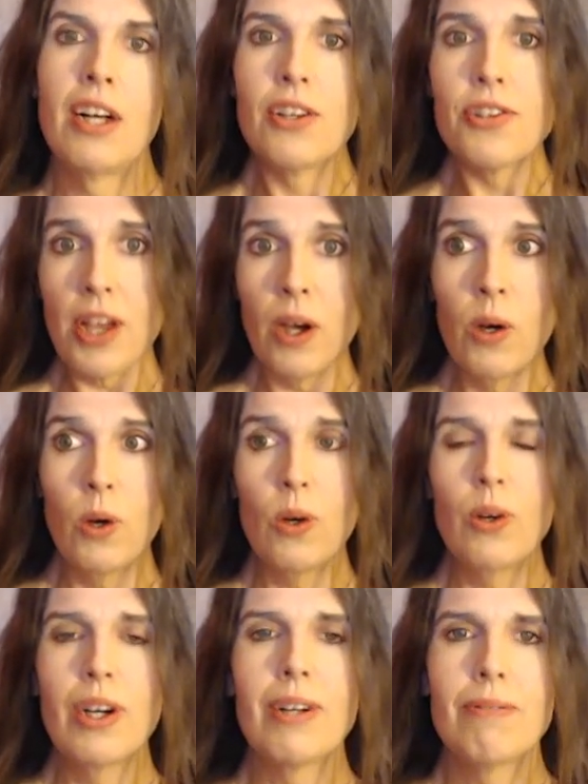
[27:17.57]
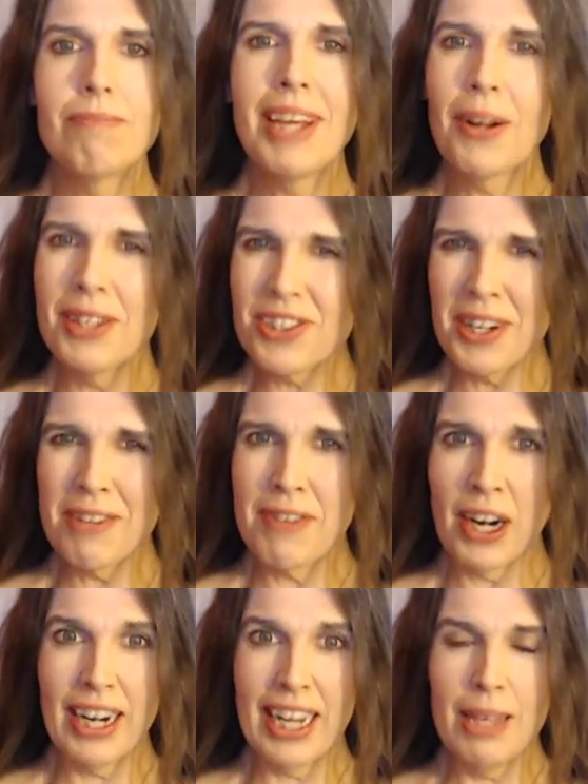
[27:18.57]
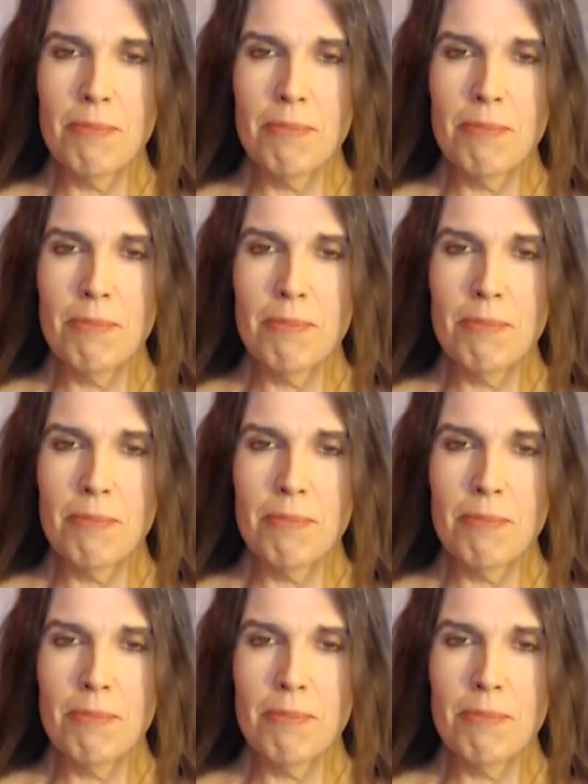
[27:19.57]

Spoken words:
So, you know, it's going to vary,